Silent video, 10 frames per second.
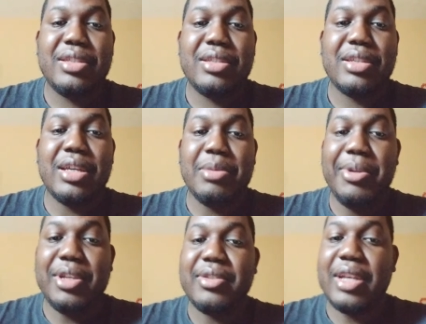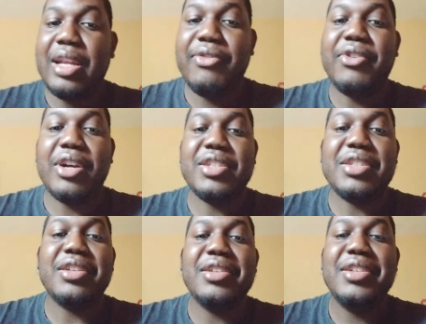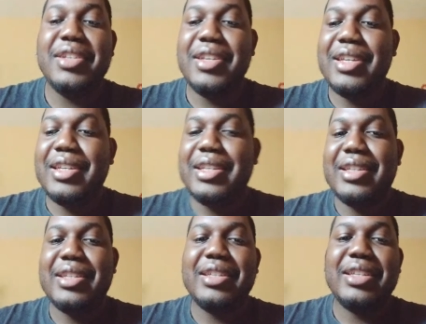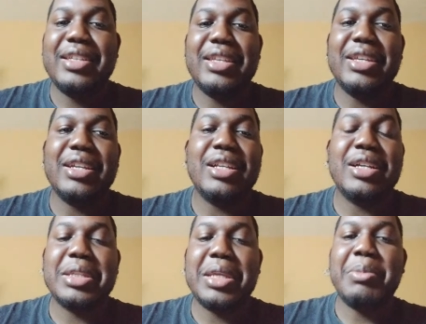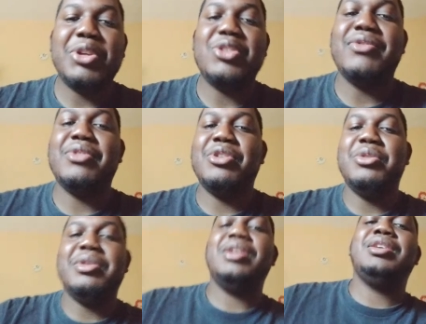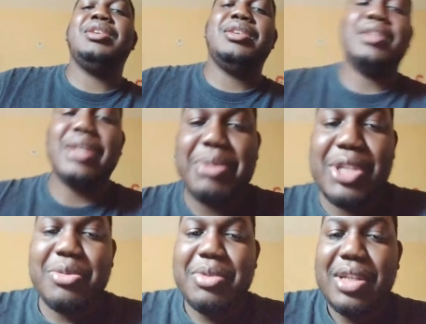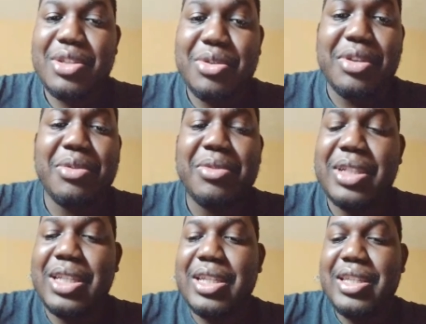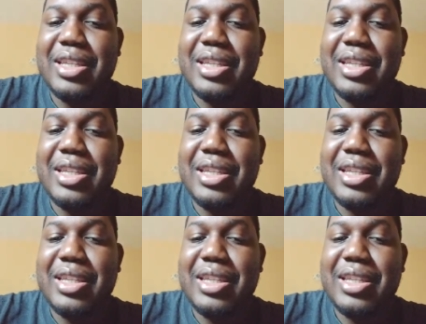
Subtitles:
Cause the place kind of far still. Yeah, a long time I travel for now. So I'm hitch up in a studio all day.